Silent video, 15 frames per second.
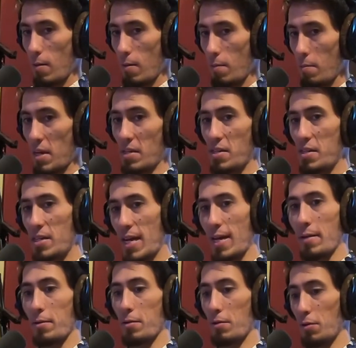made
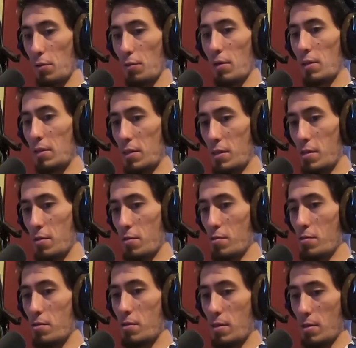standard throughout the
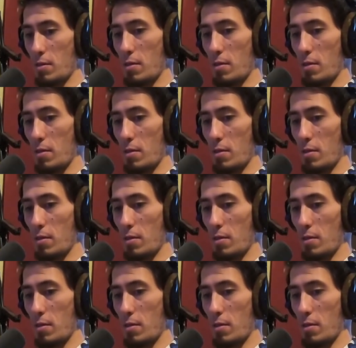years in